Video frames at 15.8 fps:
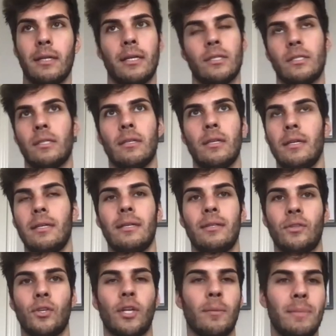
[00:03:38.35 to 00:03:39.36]
Because
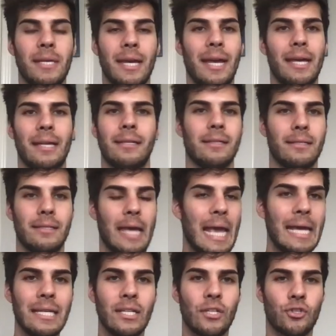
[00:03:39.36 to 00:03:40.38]
there could be a
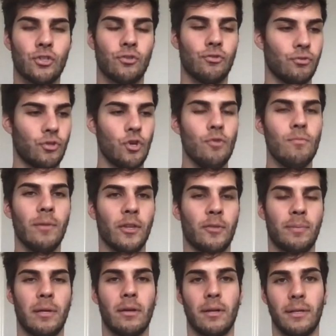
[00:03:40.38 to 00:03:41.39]
any two
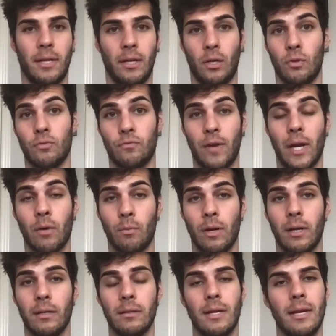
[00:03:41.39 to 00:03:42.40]
month period that goes very
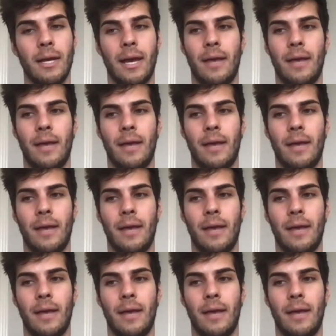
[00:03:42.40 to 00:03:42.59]
well,